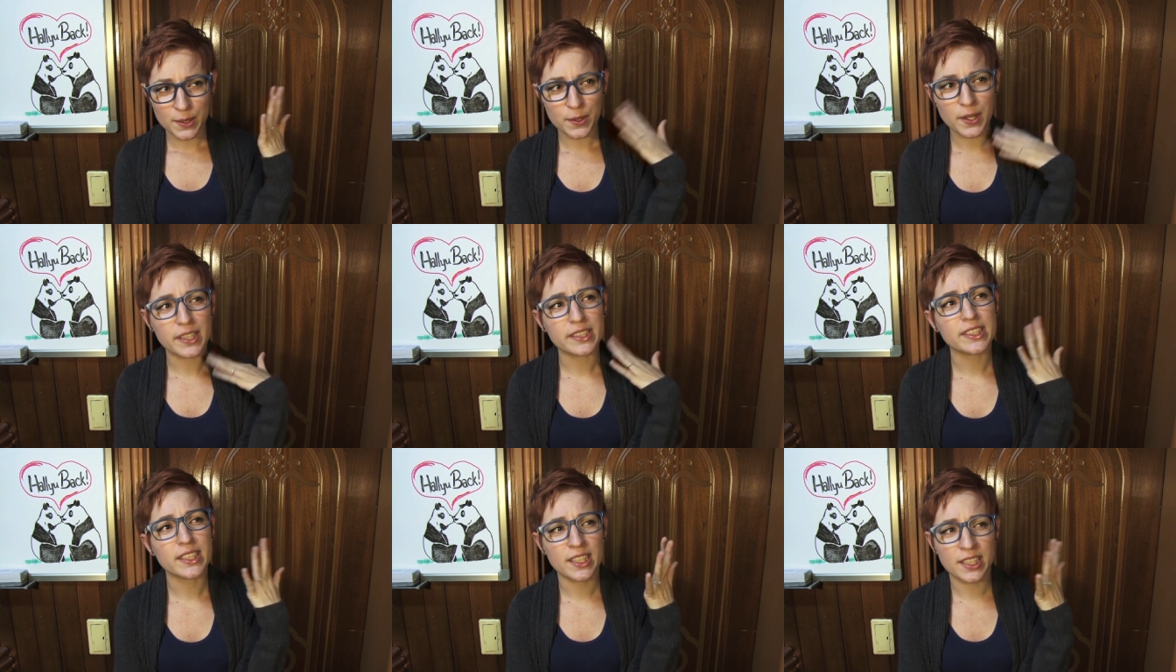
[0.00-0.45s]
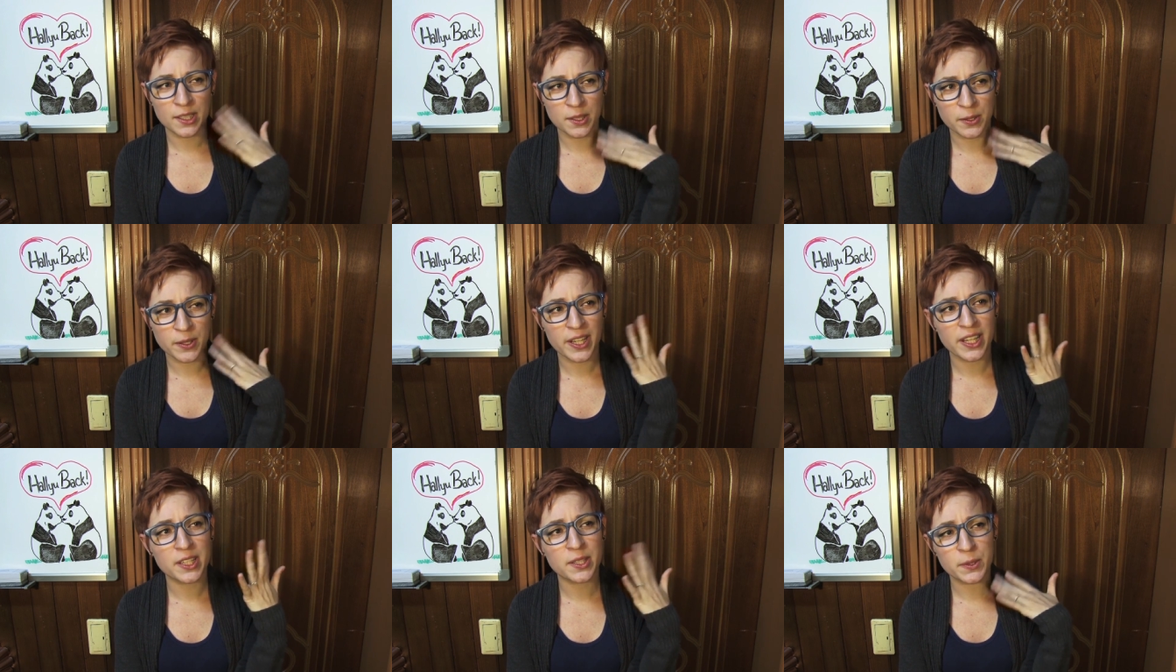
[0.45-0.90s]
walking
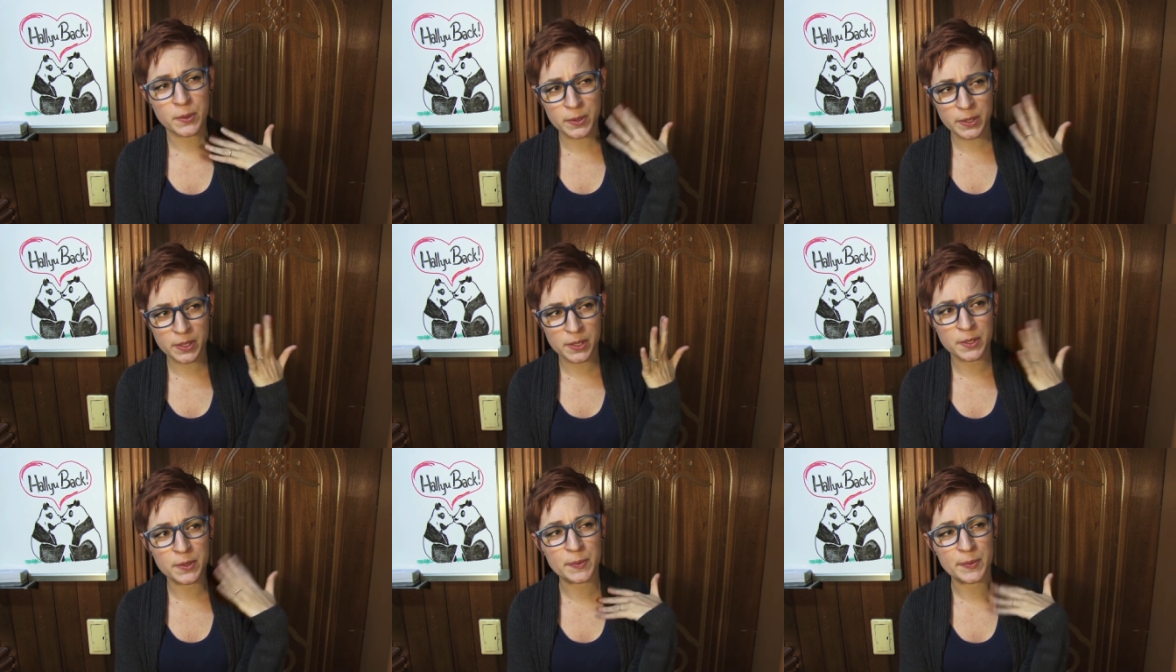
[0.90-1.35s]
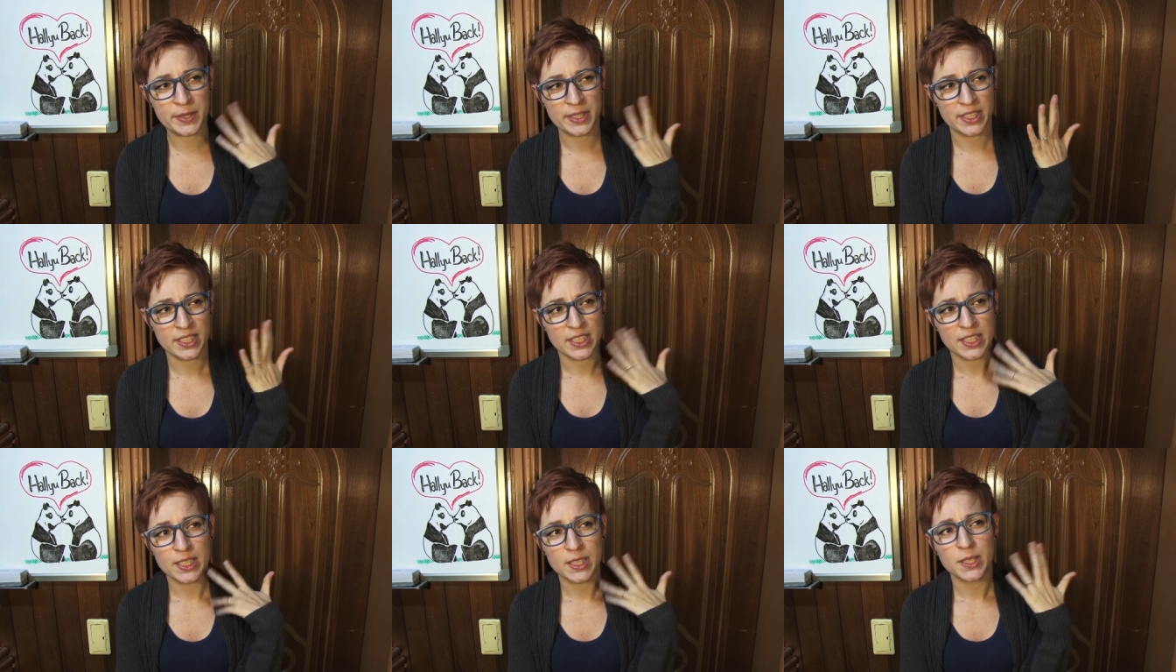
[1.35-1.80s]
around the room,
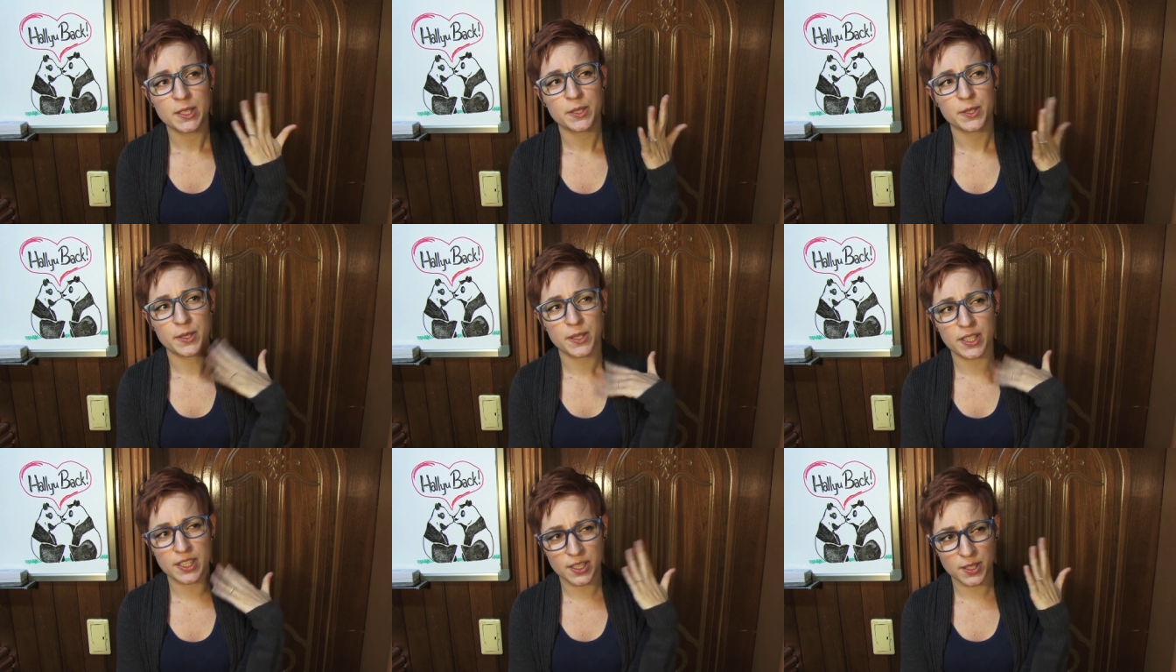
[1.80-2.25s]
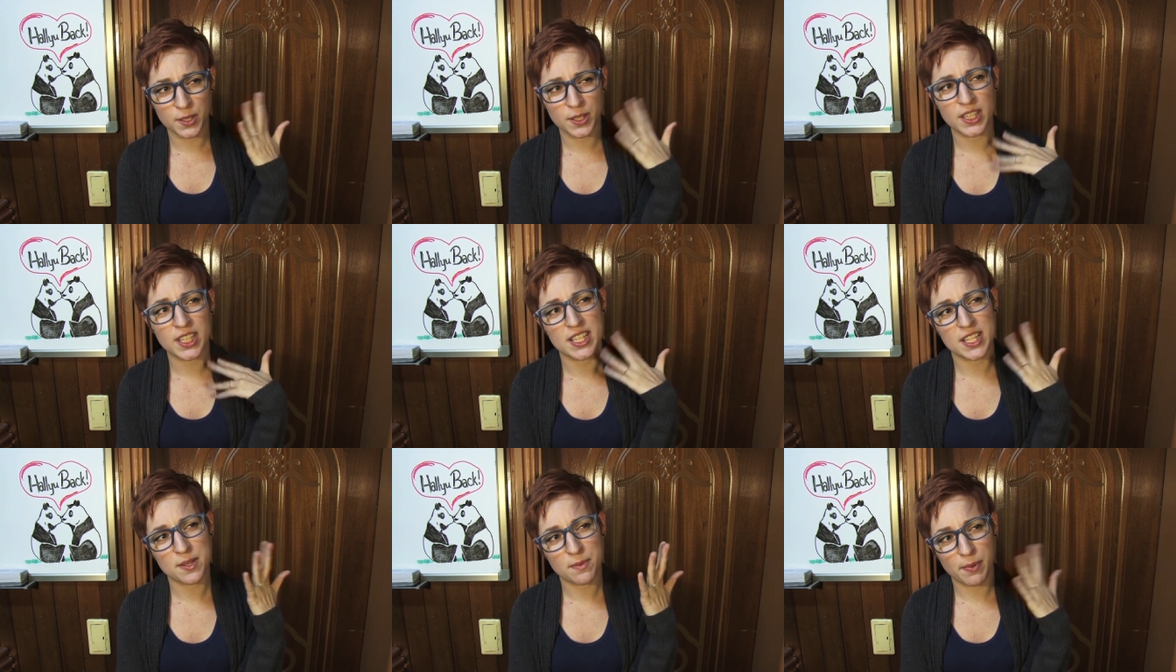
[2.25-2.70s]
throwing you
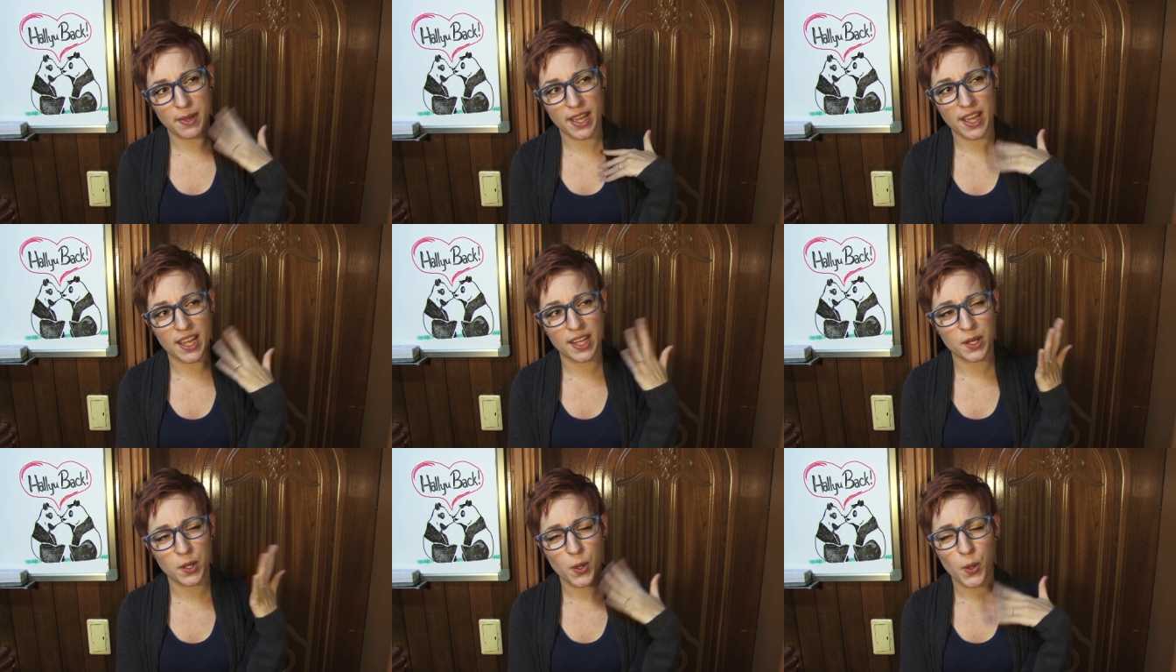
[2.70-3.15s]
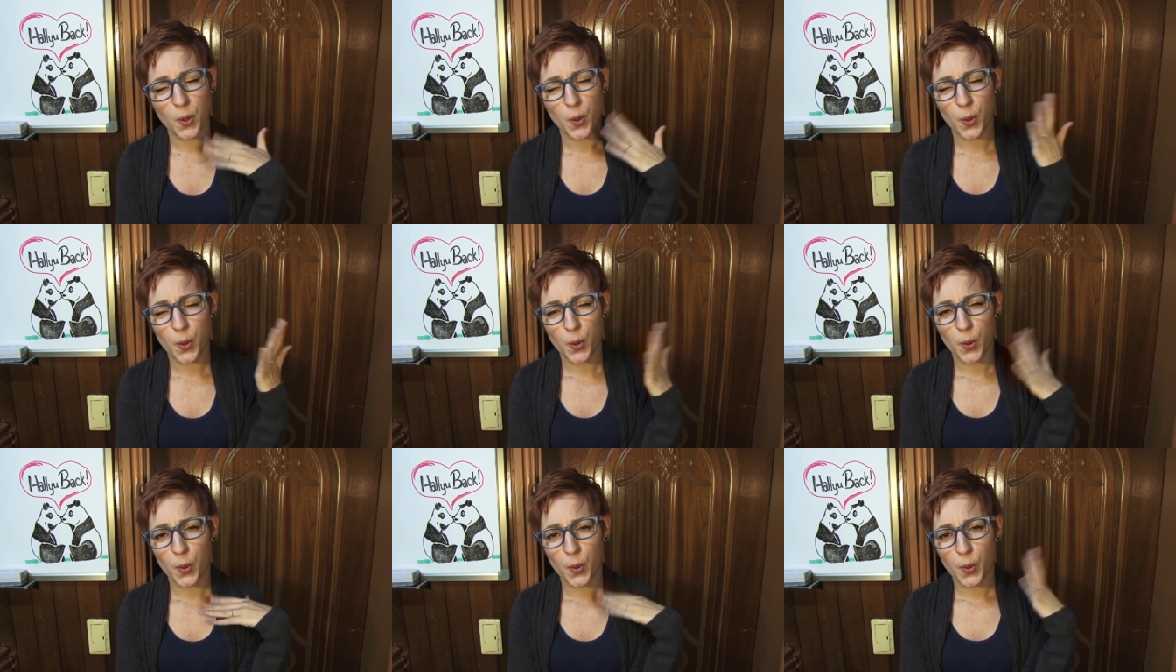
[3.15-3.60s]
on the bed.
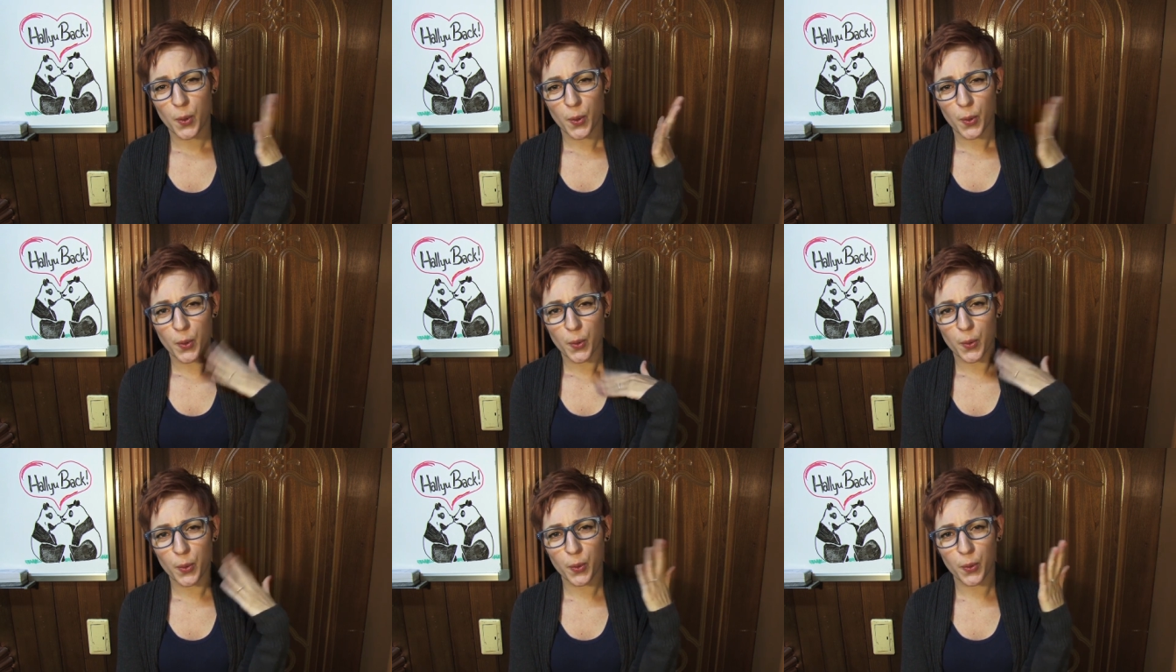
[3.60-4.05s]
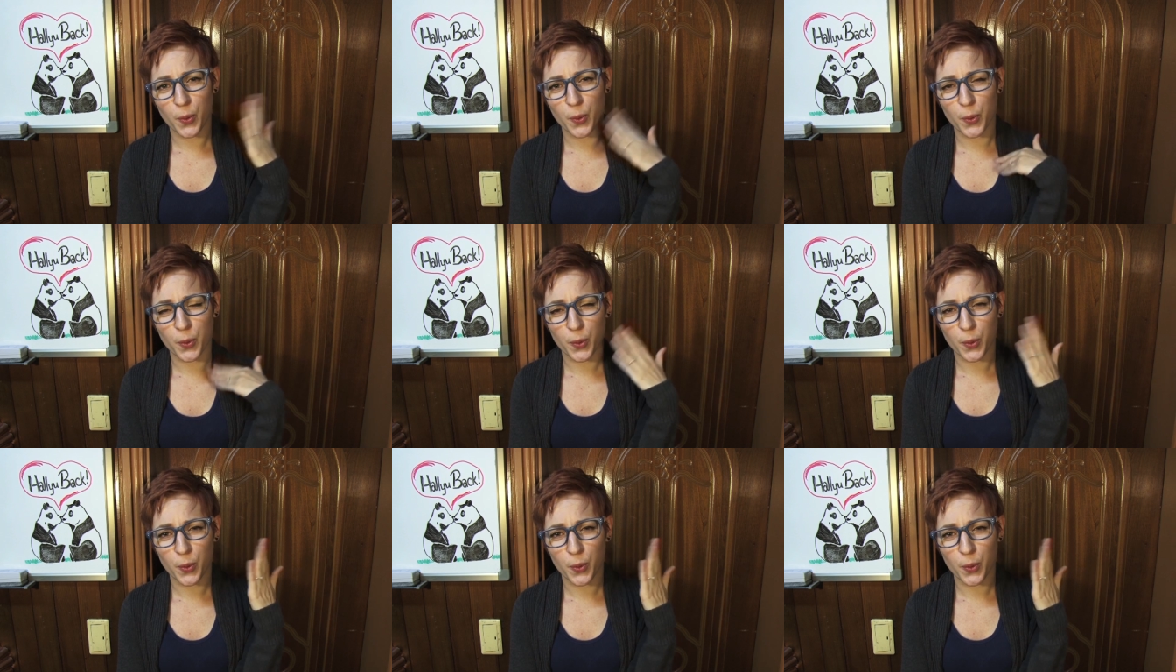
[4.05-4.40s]
Whew.